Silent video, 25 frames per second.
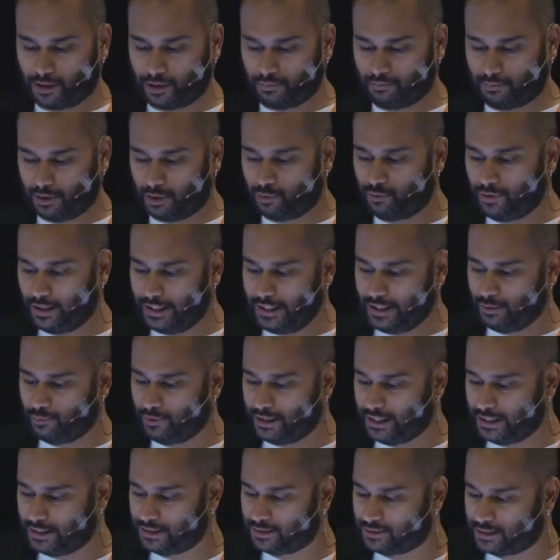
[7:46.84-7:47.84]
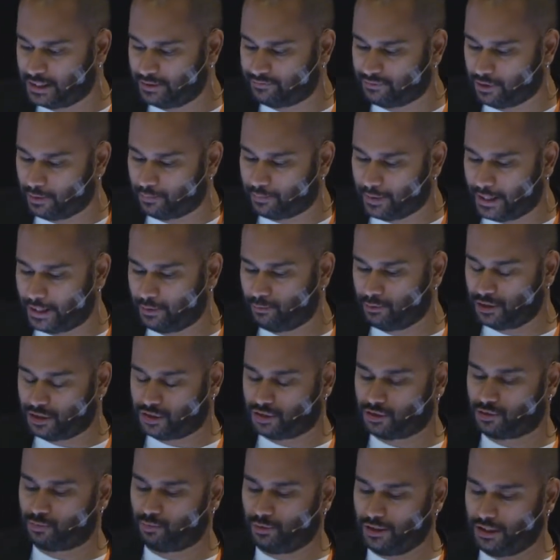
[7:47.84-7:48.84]
really, we didn't give up, and
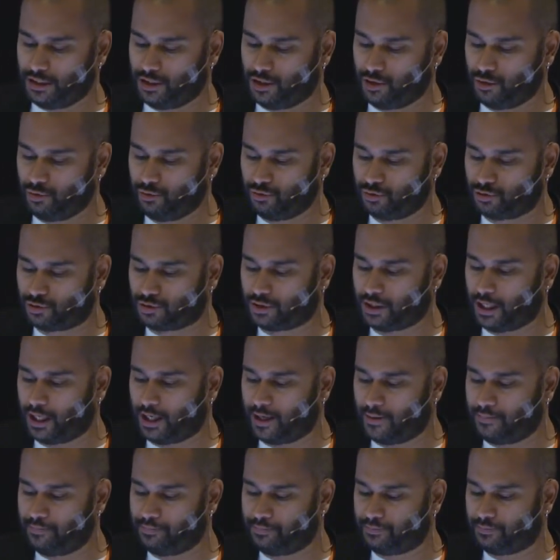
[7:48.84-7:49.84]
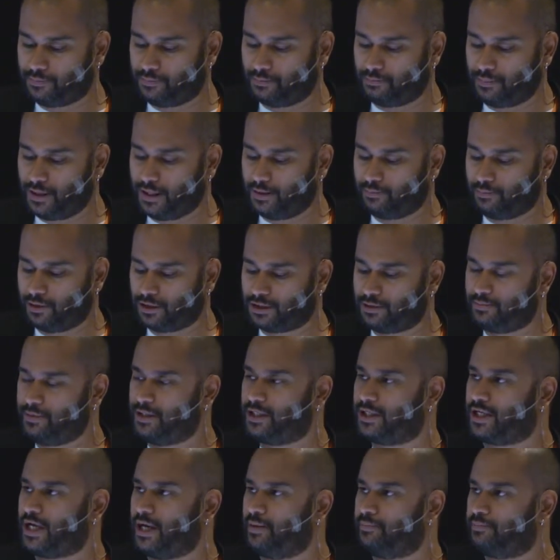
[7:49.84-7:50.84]
we used
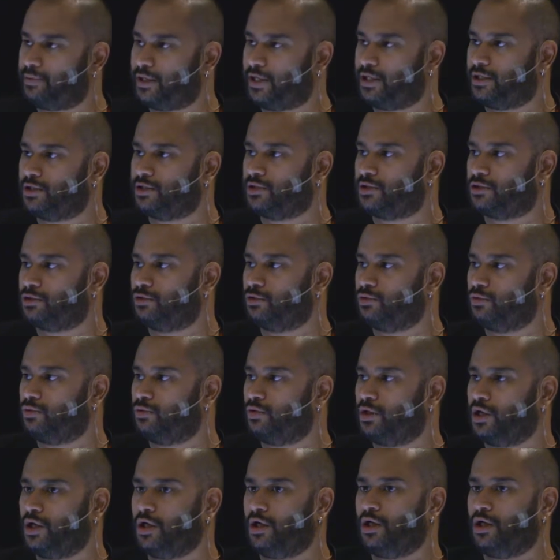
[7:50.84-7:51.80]
multimedia campaigns to